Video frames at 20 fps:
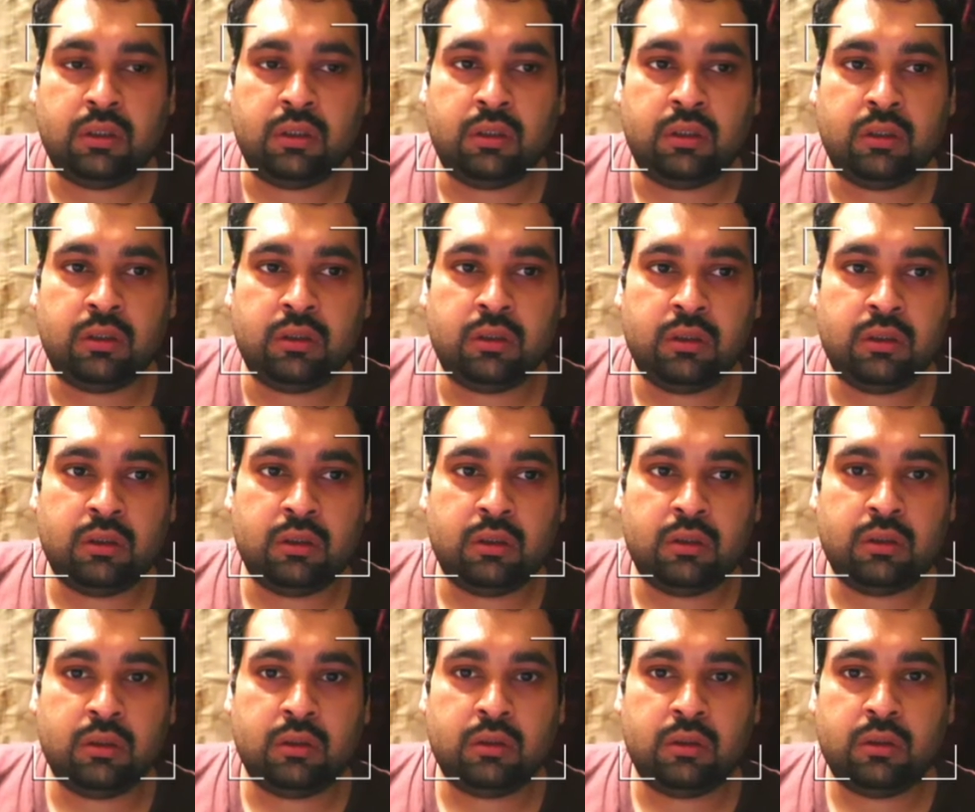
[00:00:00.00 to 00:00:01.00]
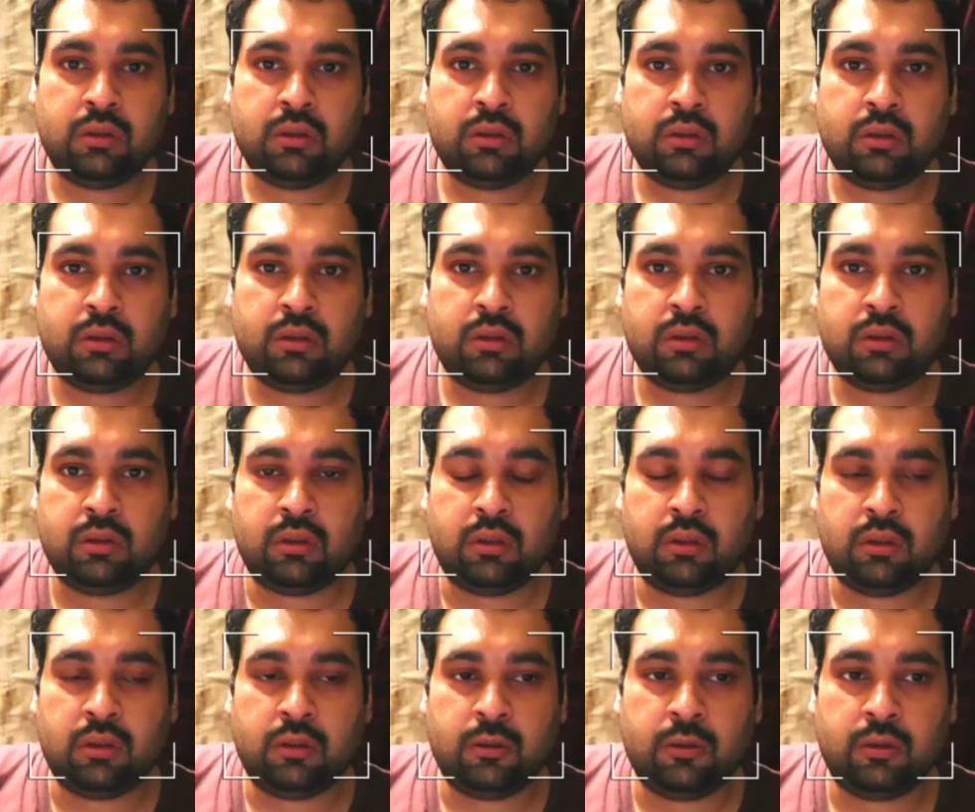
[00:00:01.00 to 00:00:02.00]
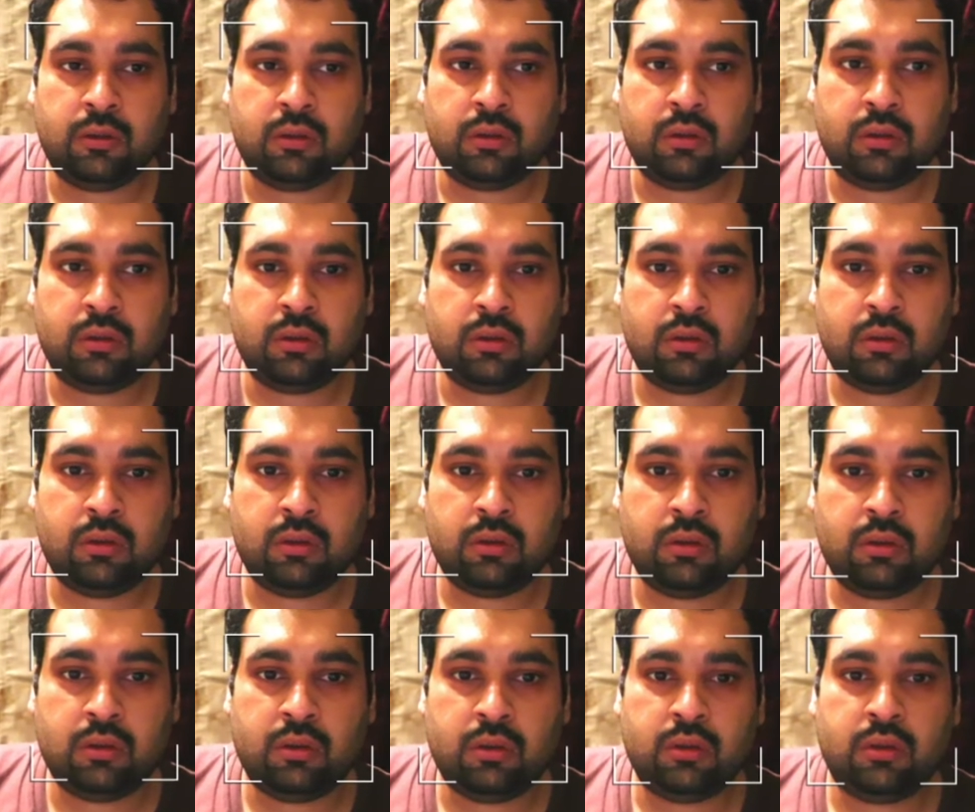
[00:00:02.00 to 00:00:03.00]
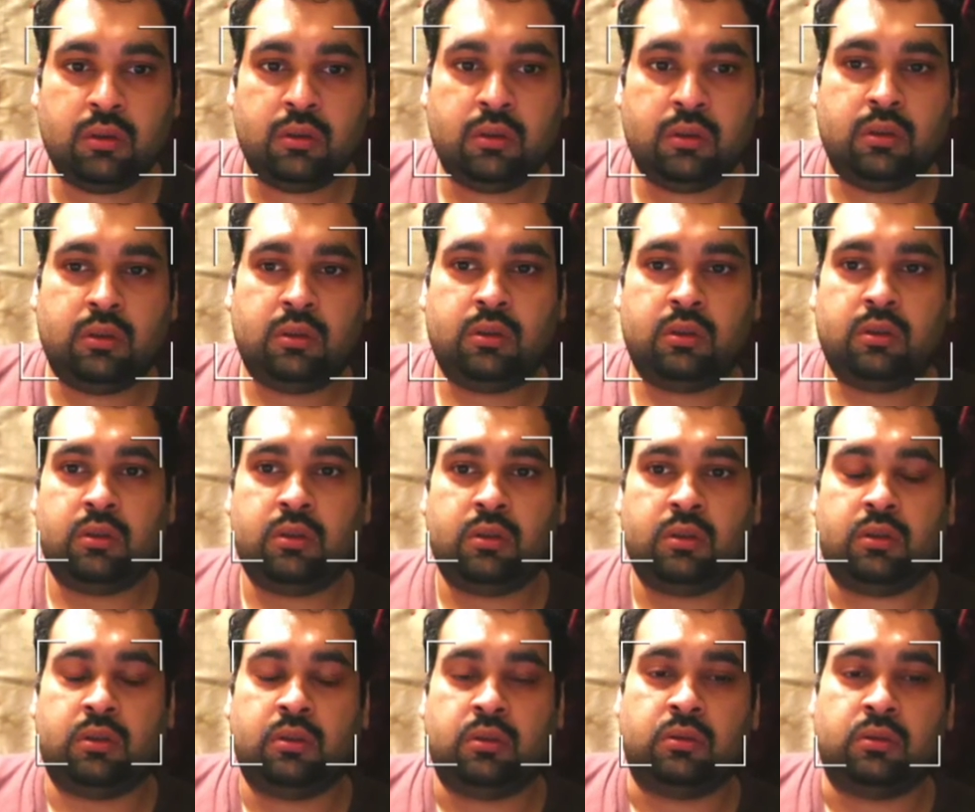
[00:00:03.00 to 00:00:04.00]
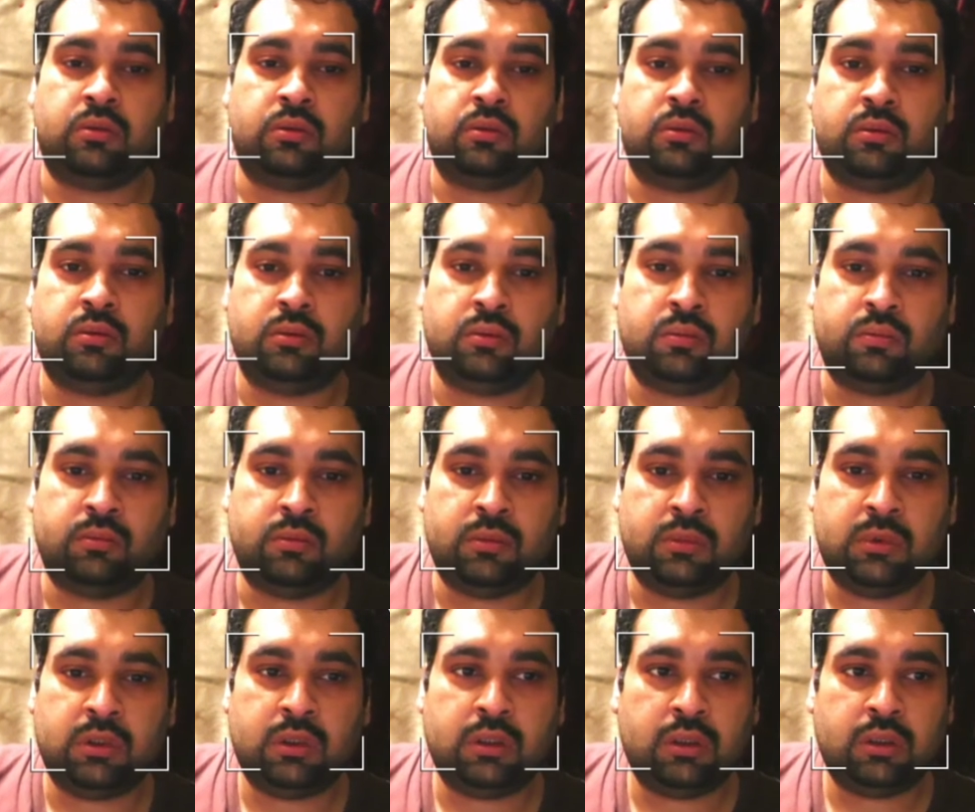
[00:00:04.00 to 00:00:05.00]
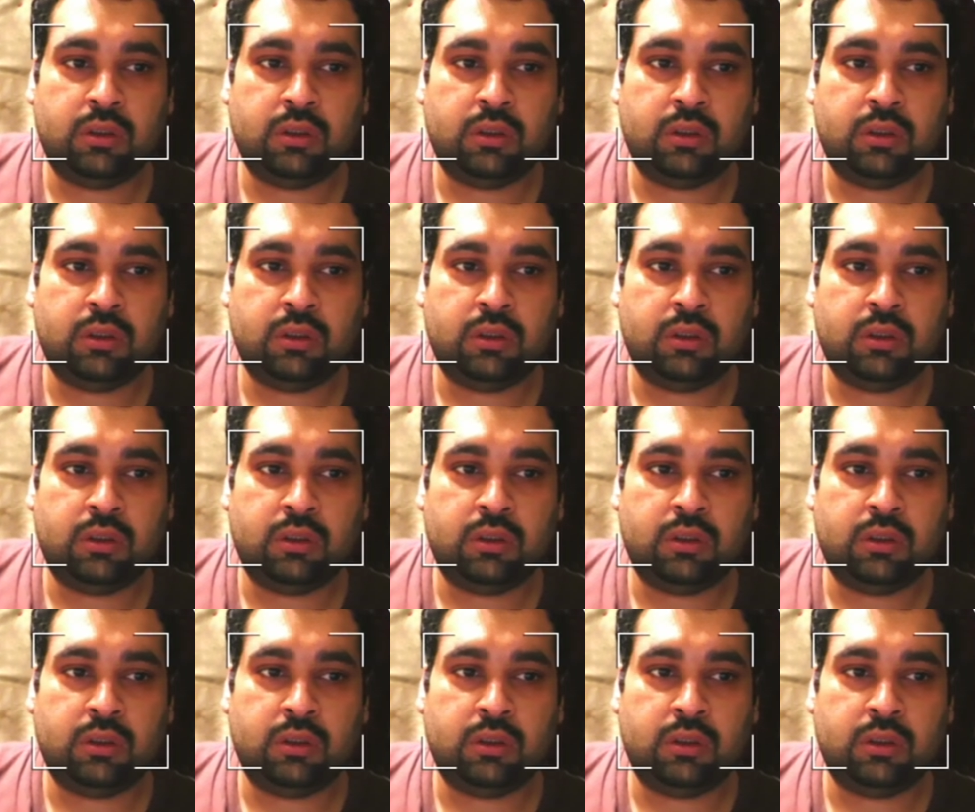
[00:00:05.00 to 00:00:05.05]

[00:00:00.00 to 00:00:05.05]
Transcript: Nobody speaks.